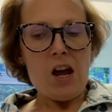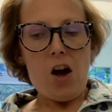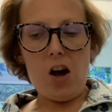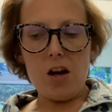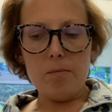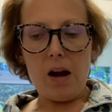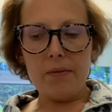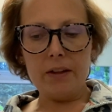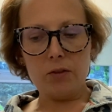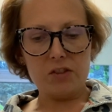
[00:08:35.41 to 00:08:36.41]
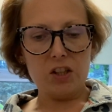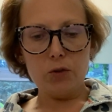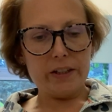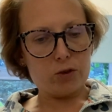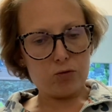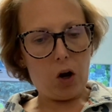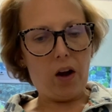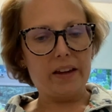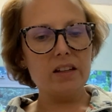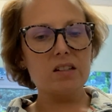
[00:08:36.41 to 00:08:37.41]
And then obviously you need
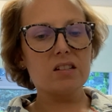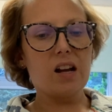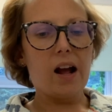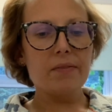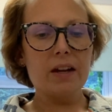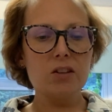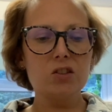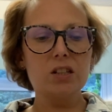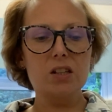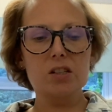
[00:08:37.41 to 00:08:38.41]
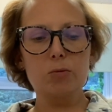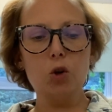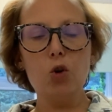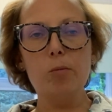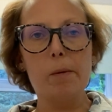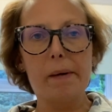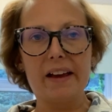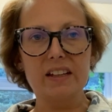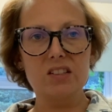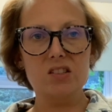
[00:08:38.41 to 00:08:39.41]
rice and then you need some korma
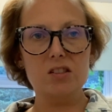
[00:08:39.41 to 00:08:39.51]
paste.